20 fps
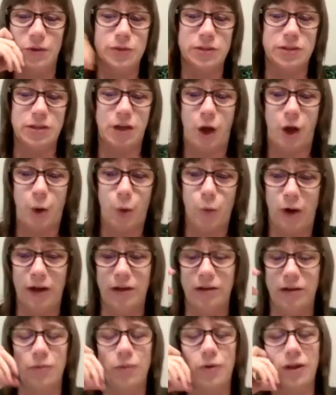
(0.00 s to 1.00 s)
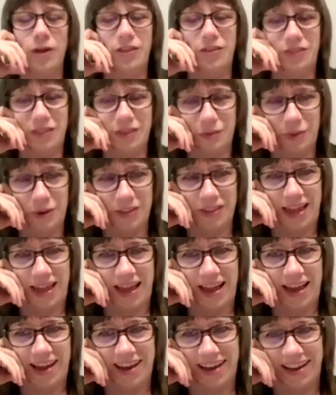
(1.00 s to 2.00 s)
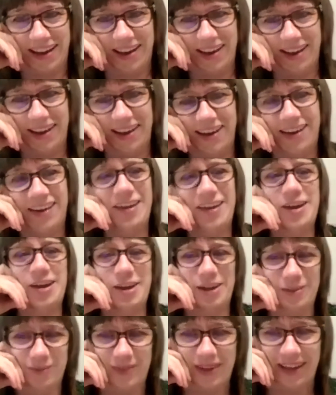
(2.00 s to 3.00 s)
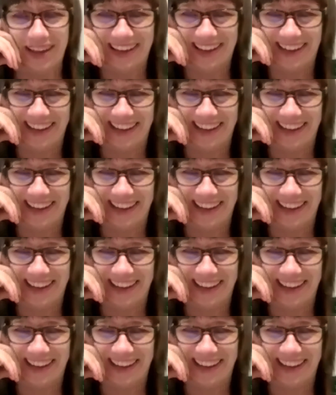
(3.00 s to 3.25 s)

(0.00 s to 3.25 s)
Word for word: it was co-written with AI.